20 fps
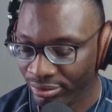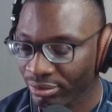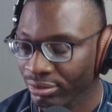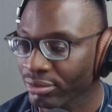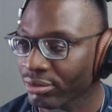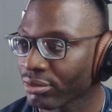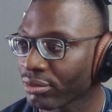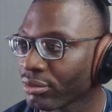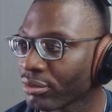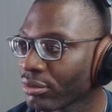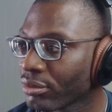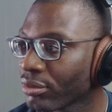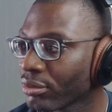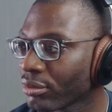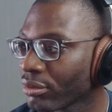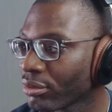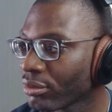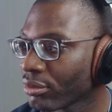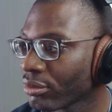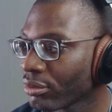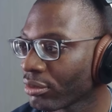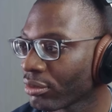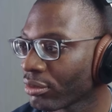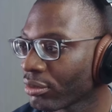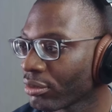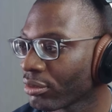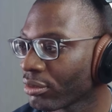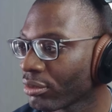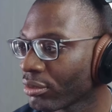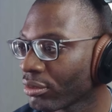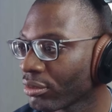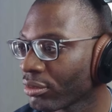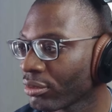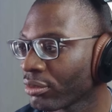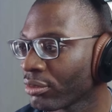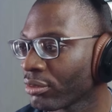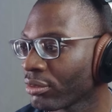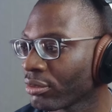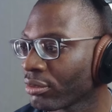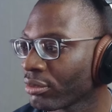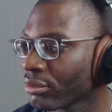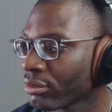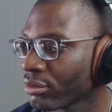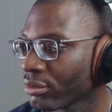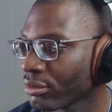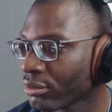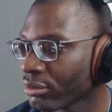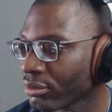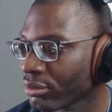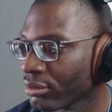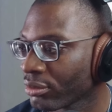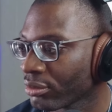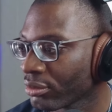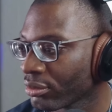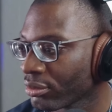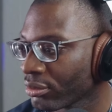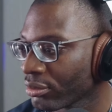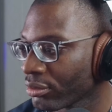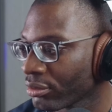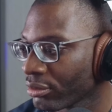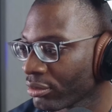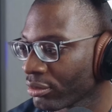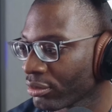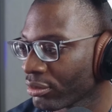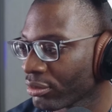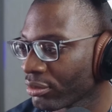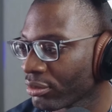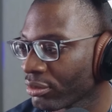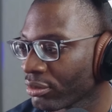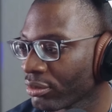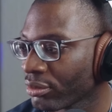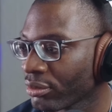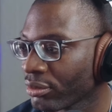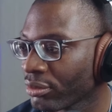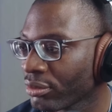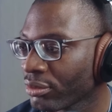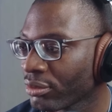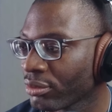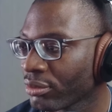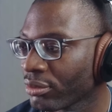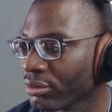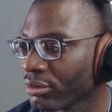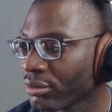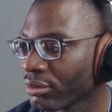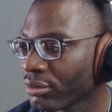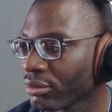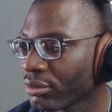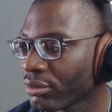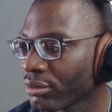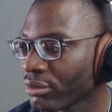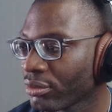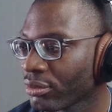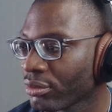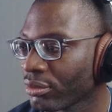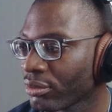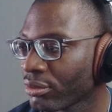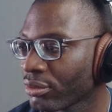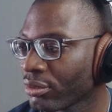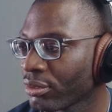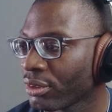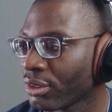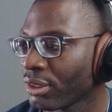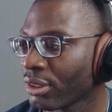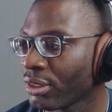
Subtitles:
(no one is talking)